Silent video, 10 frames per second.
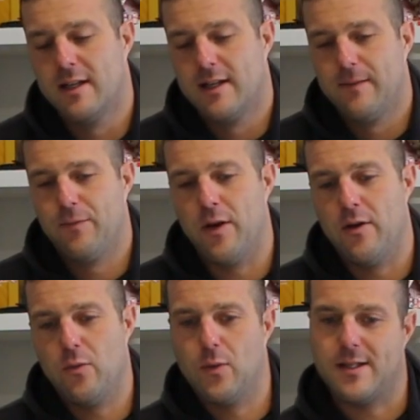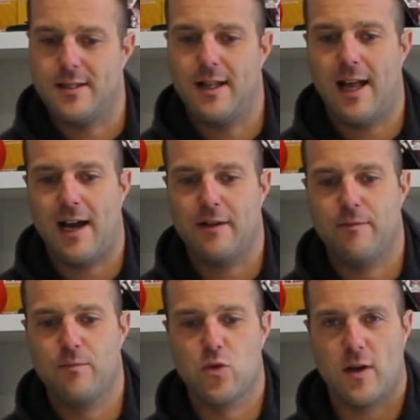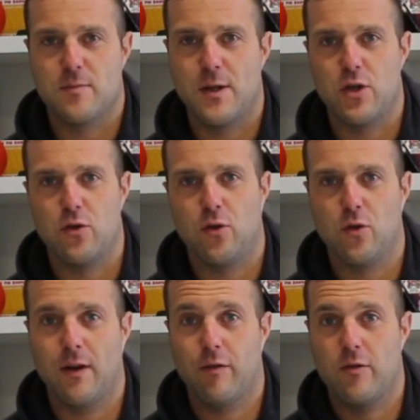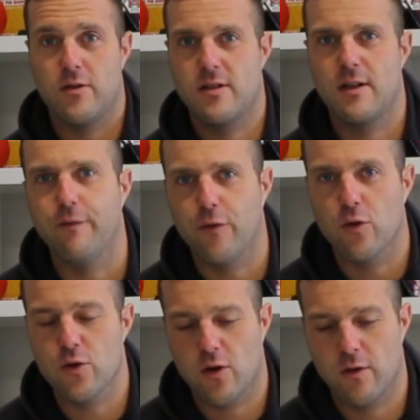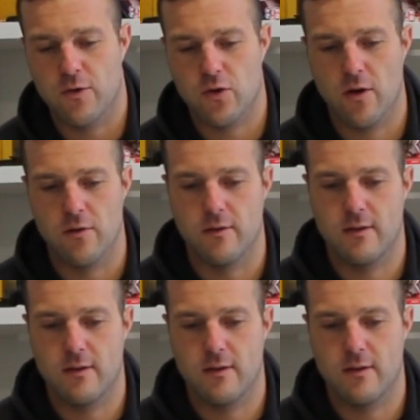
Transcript: that we still had transmission all the way through, still full control of the drone.